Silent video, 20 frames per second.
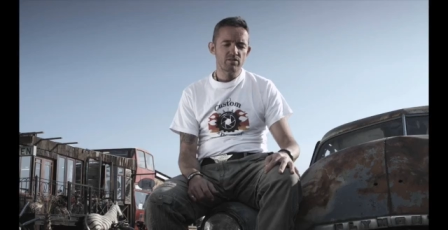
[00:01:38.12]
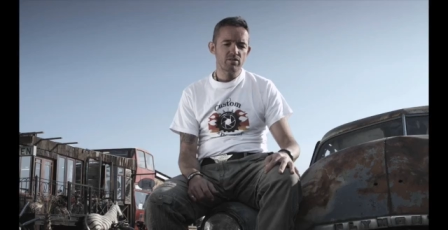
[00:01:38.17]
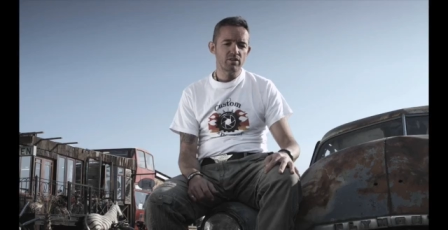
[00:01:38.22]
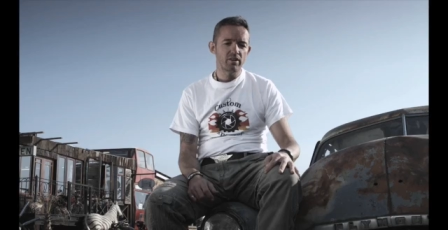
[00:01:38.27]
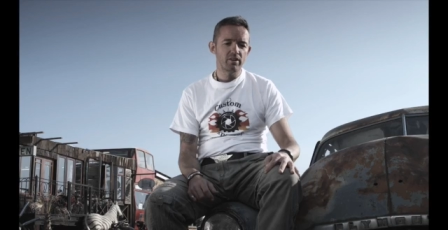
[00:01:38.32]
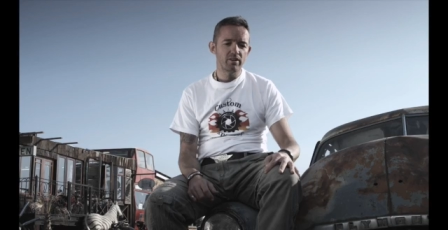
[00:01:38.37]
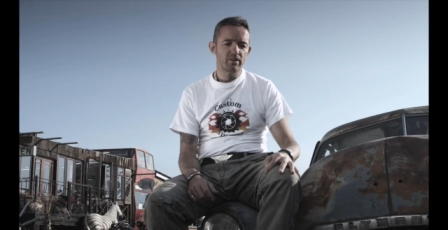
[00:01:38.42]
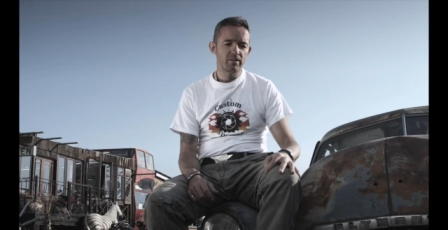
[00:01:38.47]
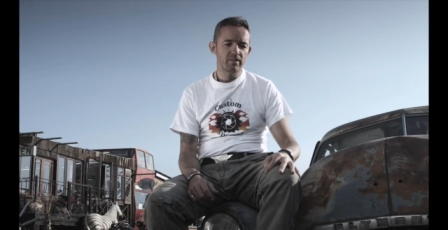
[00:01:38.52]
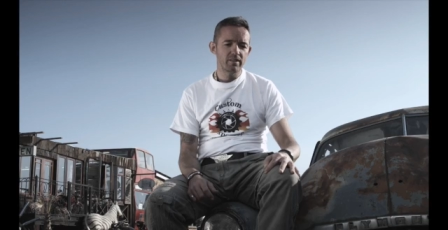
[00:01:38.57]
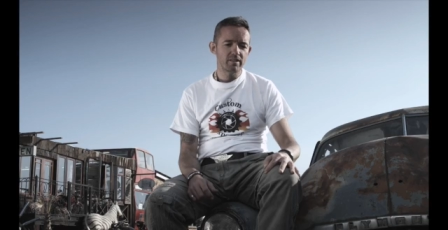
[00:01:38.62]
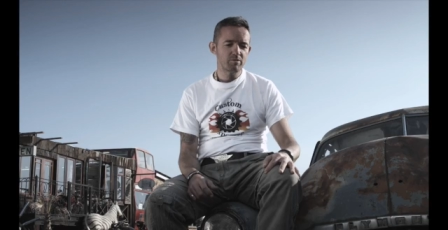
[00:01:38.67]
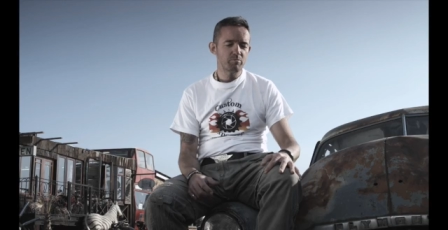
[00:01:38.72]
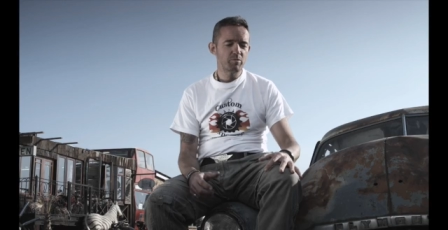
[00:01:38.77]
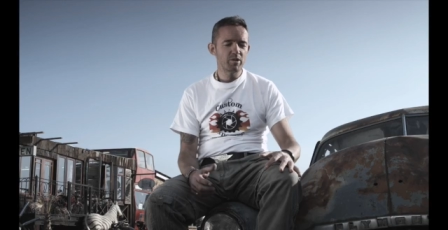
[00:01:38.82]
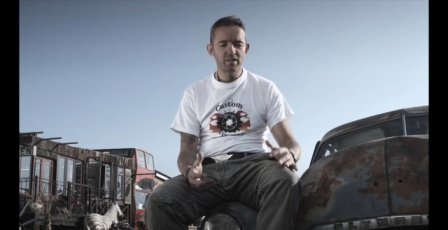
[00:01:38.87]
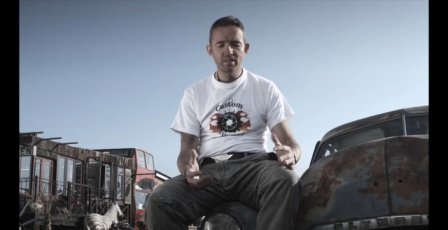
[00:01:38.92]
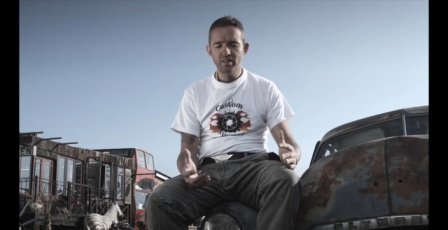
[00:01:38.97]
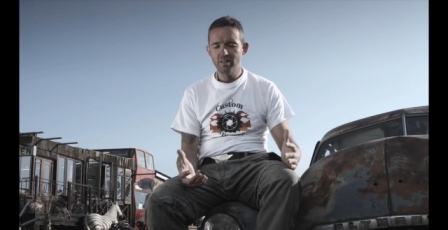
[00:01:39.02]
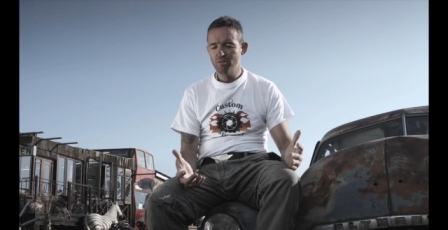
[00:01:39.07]
So
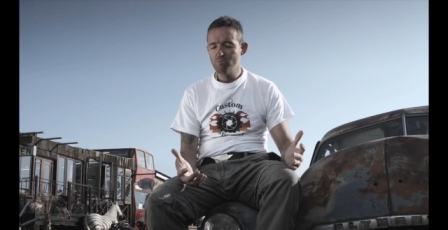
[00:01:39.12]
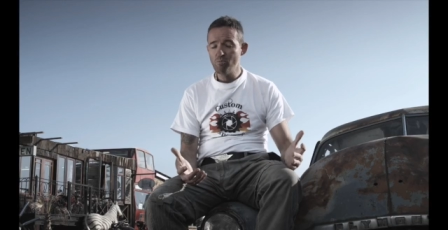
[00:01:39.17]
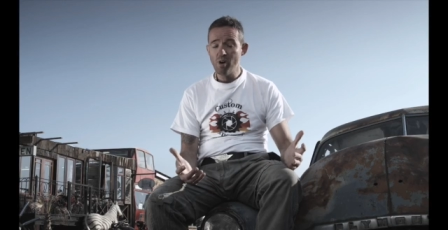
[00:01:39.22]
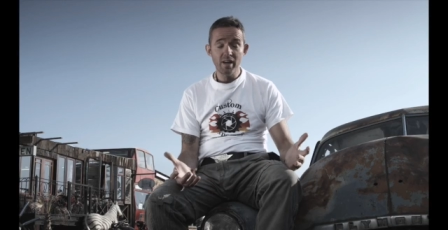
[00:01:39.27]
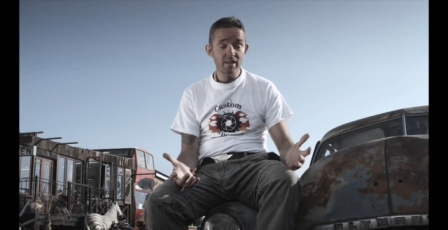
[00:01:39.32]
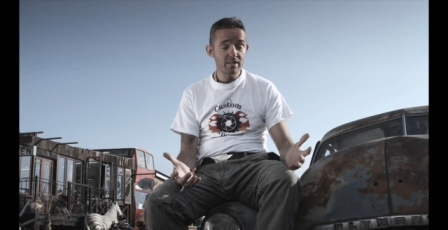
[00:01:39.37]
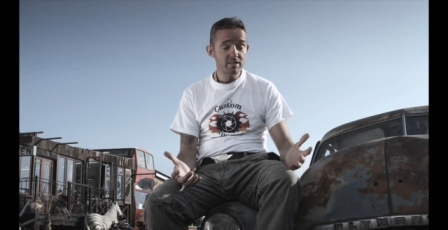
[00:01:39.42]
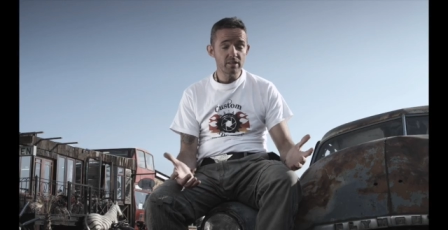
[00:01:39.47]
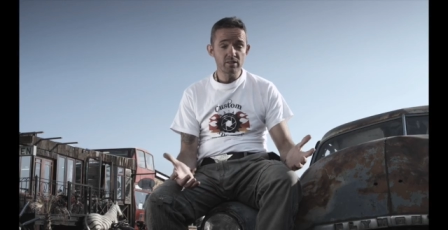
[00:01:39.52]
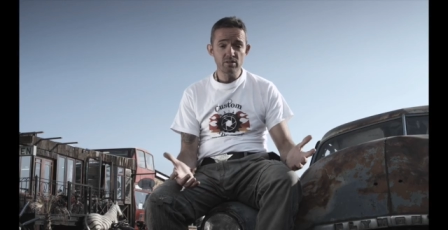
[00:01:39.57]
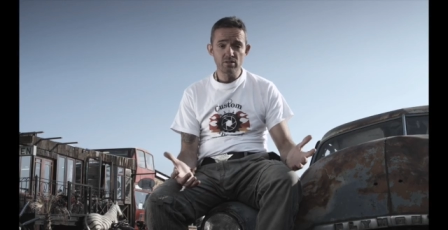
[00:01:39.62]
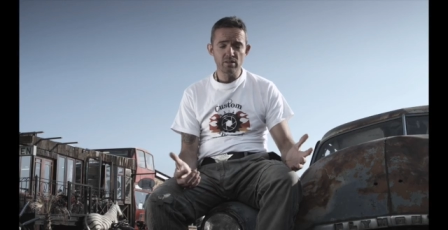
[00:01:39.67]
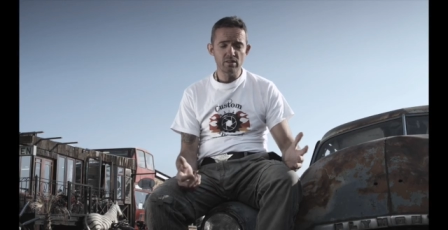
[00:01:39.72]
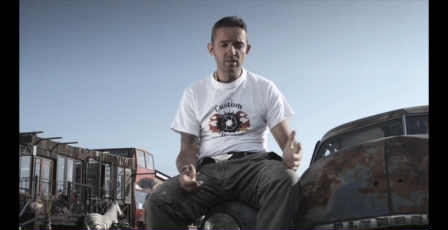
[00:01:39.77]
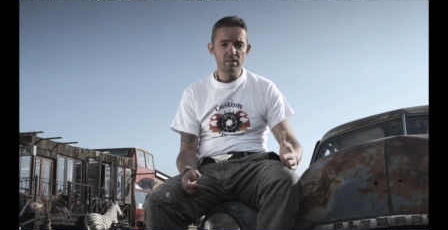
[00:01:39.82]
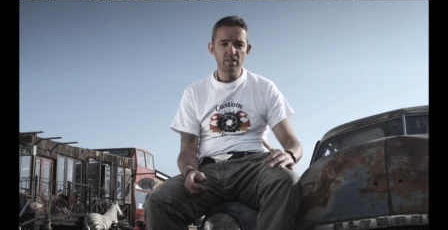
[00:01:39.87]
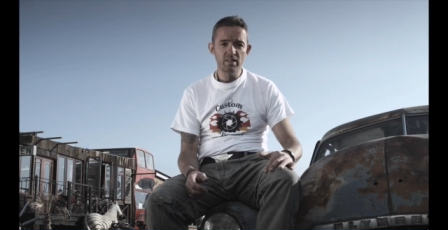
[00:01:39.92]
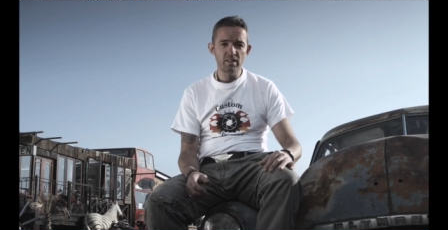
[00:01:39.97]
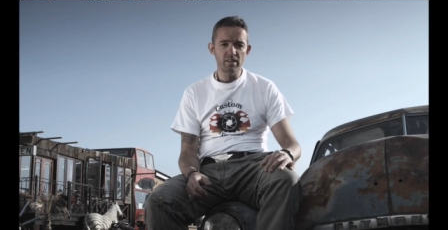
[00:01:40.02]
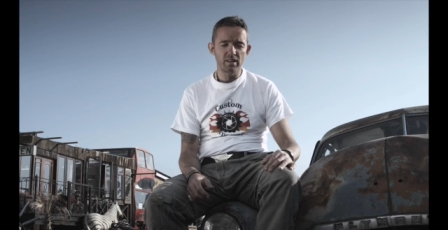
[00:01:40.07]
it's been an amazing
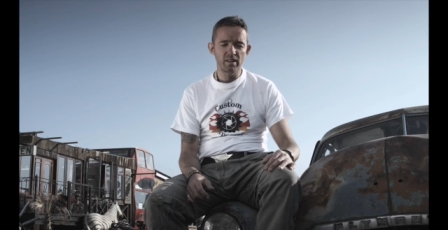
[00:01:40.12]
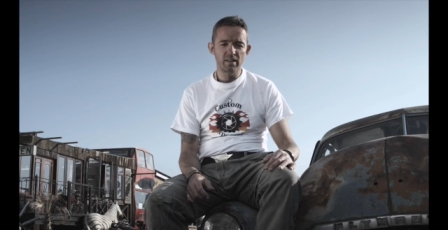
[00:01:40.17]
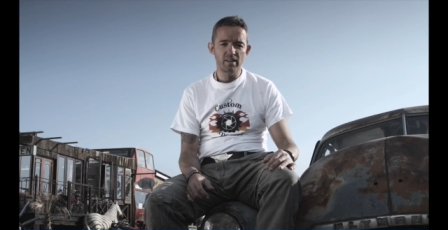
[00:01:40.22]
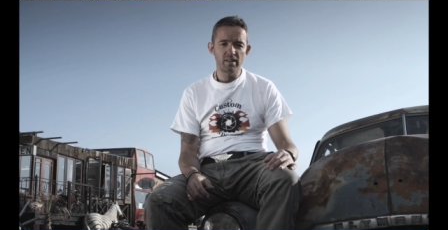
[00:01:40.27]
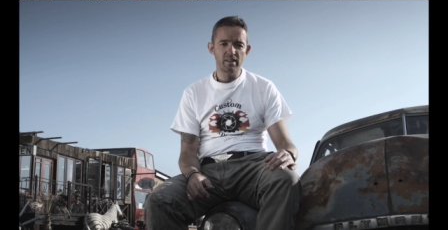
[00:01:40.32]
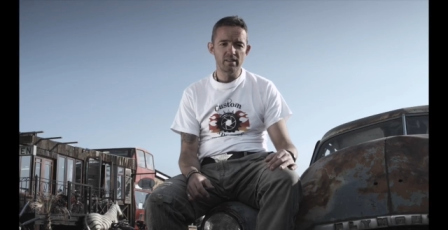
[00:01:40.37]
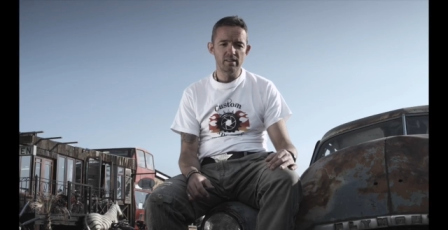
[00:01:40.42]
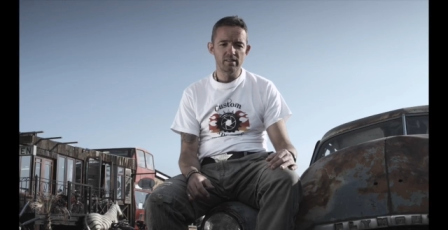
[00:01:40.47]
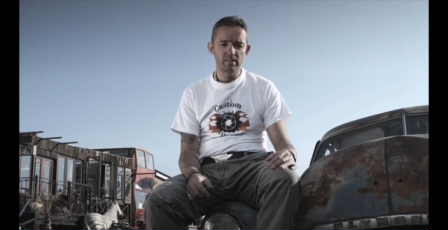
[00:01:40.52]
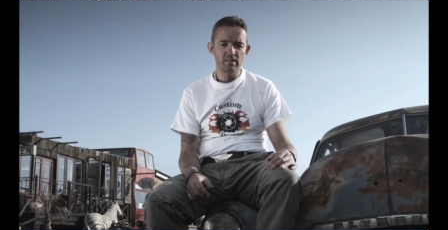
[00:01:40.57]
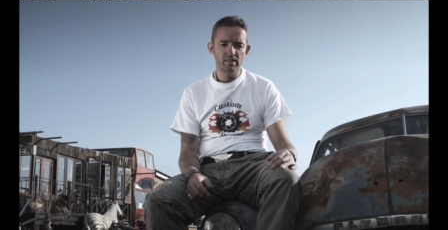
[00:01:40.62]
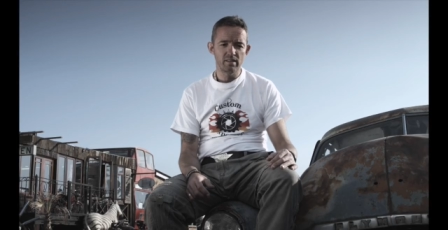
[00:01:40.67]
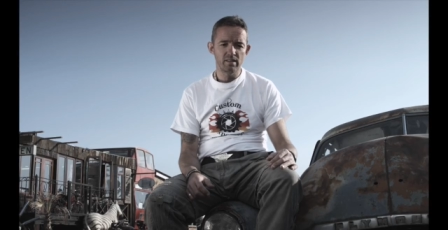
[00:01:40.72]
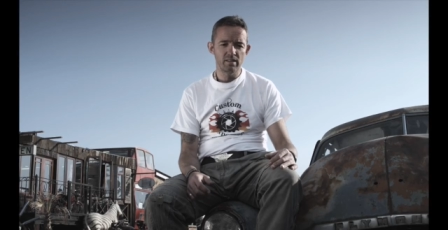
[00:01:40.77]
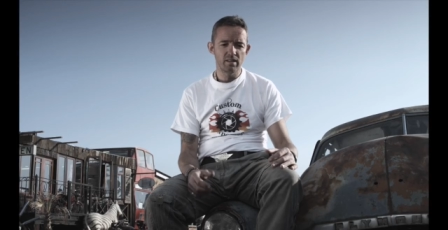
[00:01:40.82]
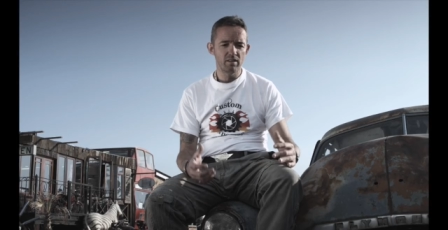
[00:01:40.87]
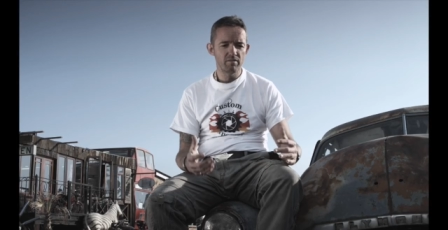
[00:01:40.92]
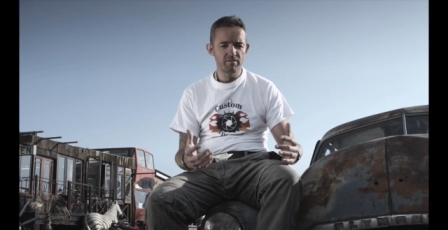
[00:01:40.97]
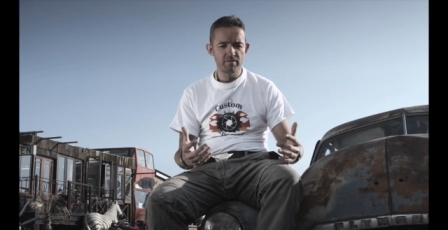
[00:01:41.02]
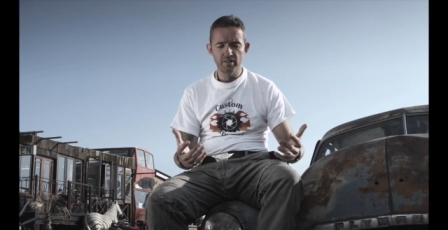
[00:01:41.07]
journey. I
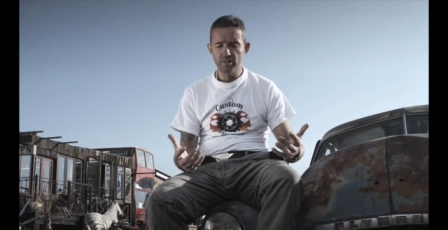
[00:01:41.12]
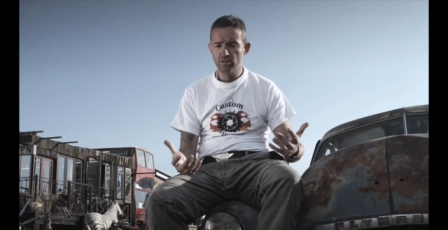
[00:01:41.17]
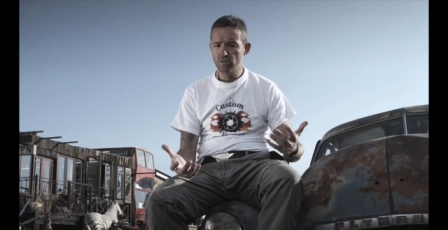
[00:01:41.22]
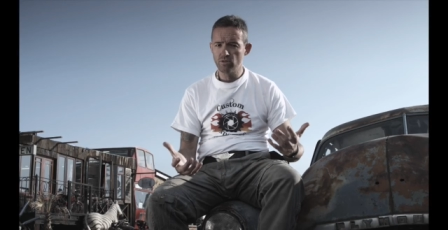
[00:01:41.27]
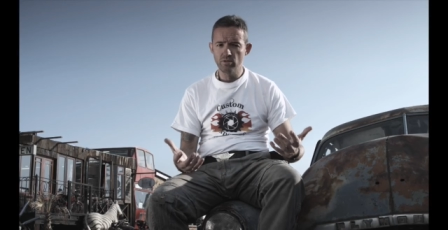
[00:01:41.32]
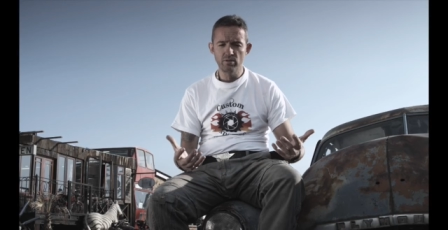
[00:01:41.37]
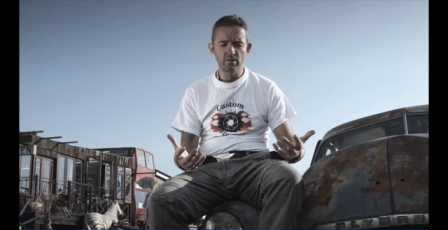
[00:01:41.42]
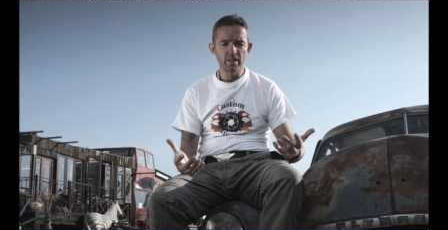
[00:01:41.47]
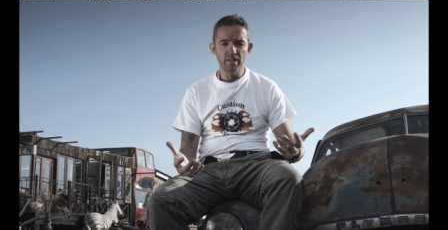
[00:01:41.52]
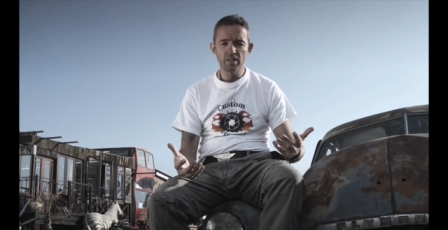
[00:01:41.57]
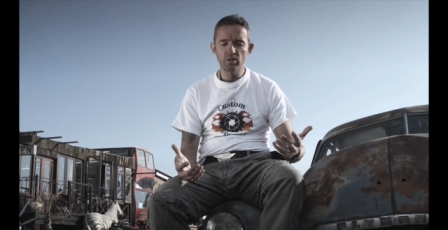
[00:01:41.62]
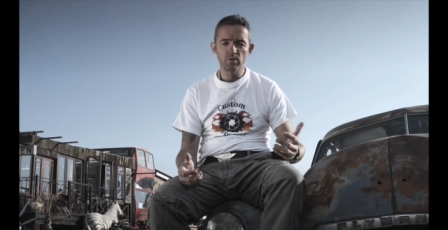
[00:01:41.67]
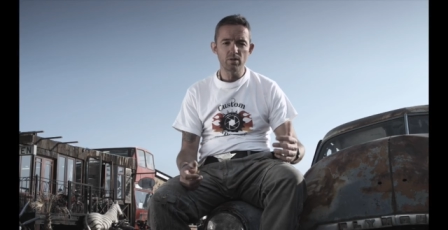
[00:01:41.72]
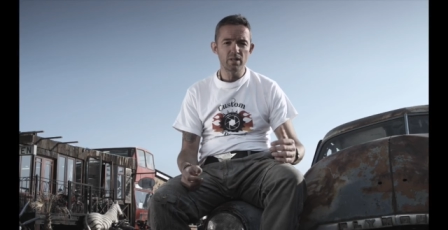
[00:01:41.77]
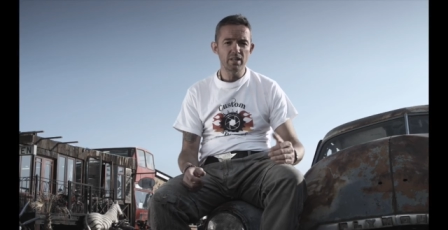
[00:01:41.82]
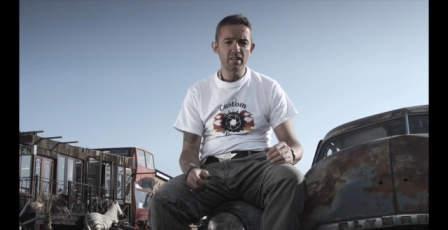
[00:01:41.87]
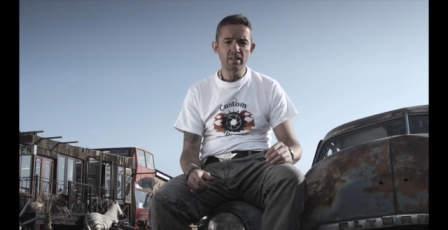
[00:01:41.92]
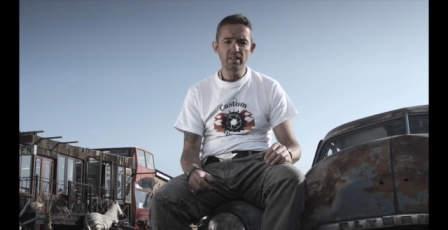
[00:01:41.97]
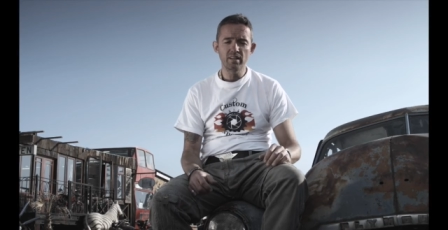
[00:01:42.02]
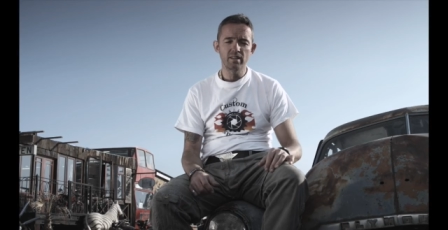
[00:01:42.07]
love the two
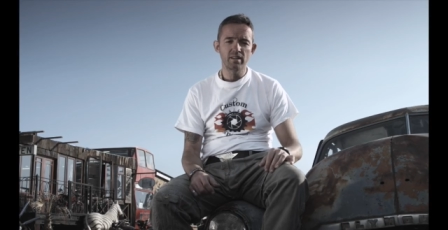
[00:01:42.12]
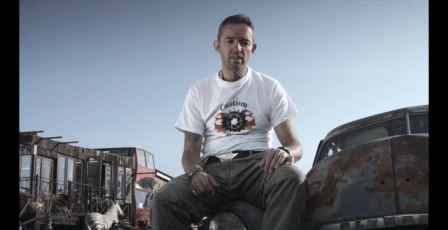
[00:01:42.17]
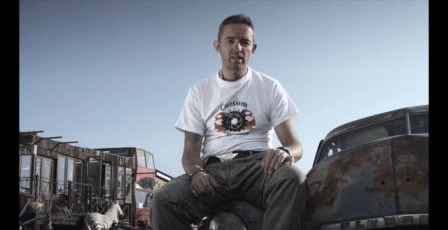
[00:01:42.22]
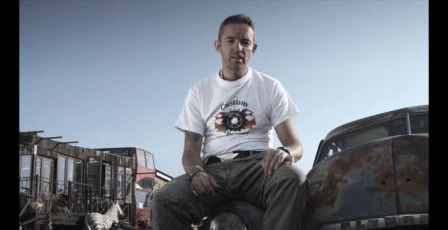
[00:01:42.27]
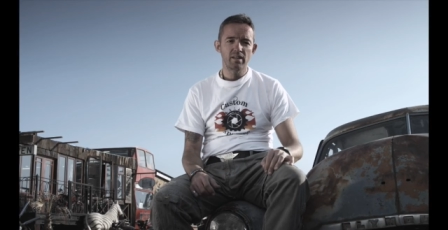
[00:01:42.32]
equally.